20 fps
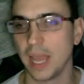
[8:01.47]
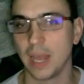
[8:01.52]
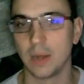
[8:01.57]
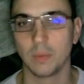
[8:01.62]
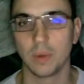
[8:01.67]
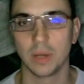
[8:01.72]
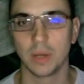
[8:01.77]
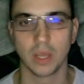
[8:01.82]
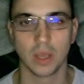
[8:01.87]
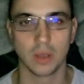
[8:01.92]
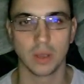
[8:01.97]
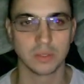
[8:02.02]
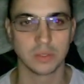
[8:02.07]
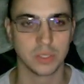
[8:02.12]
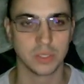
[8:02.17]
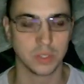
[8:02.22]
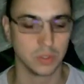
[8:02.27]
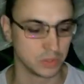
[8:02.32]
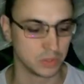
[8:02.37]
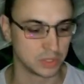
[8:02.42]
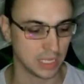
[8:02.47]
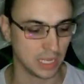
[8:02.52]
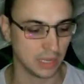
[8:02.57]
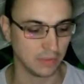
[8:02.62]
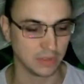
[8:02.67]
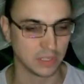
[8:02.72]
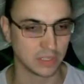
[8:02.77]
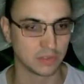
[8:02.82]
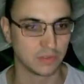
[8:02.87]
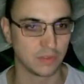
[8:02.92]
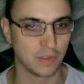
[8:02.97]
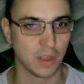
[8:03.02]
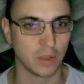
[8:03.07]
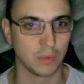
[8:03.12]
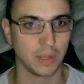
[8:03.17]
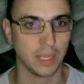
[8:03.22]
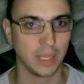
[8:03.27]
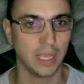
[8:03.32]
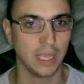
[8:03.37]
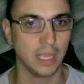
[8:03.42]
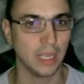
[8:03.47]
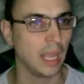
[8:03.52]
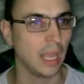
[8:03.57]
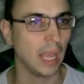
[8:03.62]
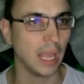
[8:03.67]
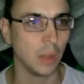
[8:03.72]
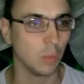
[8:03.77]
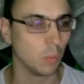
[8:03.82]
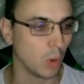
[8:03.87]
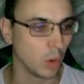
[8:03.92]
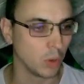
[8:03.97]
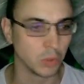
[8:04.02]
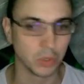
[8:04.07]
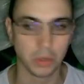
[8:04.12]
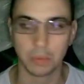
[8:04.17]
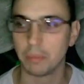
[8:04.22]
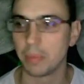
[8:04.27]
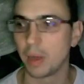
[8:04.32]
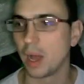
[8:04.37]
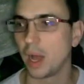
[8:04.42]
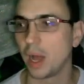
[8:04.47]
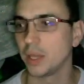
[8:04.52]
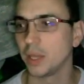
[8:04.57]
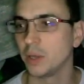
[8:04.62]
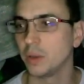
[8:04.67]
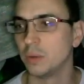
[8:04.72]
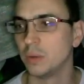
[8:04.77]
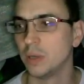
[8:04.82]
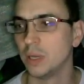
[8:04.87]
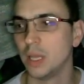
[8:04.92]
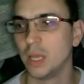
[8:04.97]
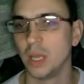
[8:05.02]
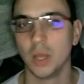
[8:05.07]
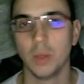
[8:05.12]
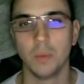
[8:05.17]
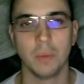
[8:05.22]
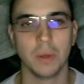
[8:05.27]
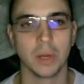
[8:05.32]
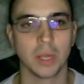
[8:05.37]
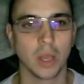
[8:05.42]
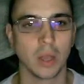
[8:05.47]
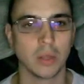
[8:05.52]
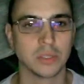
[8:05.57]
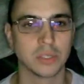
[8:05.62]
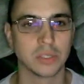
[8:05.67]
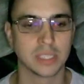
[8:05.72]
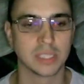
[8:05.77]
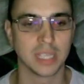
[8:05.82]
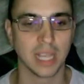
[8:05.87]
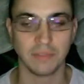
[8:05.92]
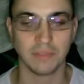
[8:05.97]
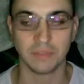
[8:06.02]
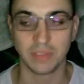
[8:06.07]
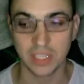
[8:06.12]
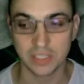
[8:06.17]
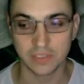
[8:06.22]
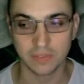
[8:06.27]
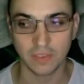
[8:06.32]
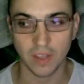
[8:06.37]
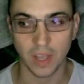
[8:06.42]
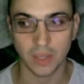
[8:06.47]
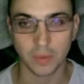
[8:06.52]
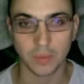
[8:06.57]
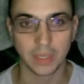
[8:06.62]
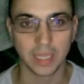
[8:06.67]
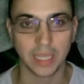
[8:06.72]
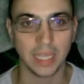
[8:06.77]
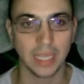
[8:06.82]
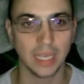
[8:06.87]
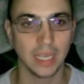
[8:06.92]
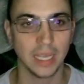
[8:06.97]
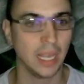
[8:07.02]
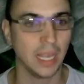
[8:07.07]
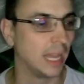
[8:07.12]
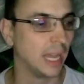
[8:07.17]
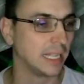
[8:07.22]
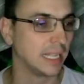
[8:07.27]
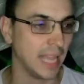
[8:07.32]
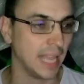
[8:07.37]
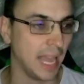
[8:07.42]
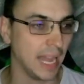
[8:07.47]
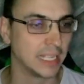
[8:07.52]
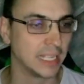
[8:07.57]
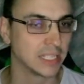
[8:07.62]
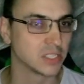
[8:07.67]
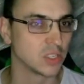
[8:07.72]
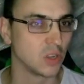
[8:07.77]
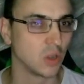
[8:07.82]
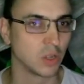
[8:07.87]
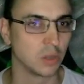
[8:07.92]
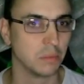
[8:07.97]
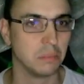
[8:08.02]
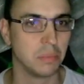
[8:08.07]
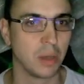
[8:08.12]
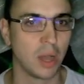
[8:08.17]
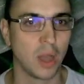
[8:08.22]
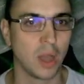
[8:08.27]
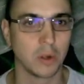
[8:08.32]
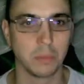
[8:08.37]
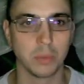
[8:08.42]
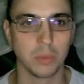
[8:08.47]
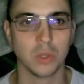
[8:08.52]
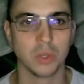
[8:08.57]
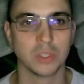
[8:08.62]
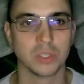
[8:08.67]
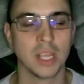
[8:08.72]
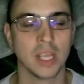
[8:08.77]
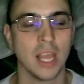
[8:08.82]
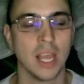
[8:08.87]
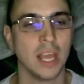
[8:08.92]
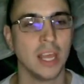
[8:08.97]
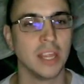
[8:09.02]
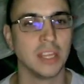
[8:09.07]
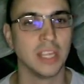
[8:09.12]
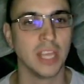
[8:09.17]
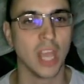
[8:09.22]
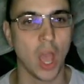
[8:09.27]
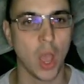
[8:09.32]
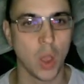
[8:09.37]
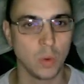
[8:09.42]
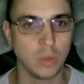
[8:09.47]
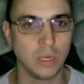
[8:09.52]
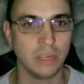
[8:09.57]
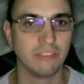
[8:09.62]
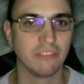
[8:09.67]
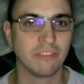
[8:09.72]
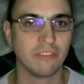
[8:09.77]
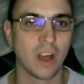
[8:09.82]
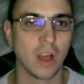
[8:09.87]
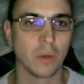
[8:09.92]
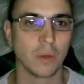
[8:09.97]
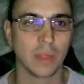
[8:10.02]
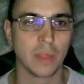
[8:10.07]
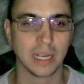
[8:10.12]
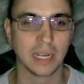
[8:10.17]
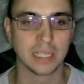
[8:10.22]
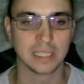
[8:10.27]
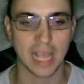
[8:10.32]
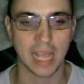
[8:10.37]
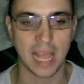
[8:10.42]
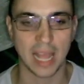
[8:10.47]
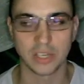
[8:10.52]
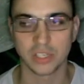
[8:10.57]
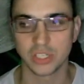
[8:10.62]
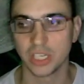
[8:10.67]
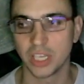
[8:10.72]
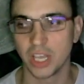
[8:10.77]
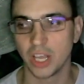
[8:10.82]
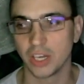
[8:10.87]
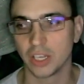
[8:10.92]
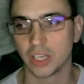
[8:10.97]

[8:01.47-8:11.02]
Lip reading: when I go to save this file here, it won't compile. When I go to save this file here, again, it's not compiled because the only file that it's actually going to